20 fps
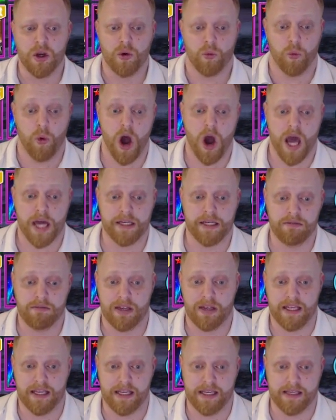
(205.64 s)
One
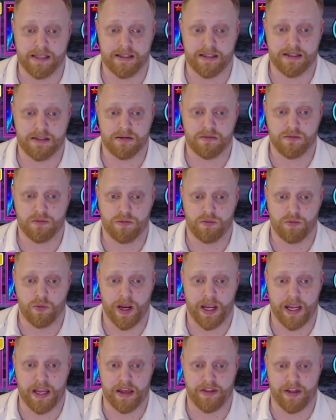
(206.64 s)
is
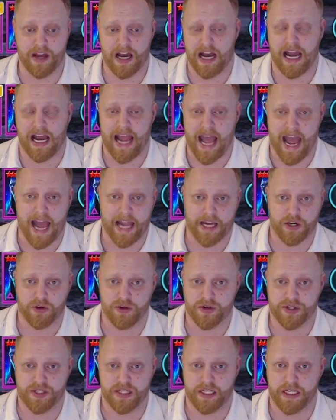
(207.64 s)
with high
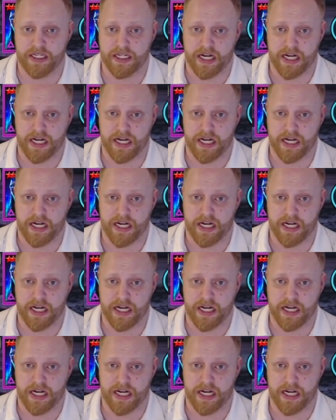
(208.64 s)
accuracy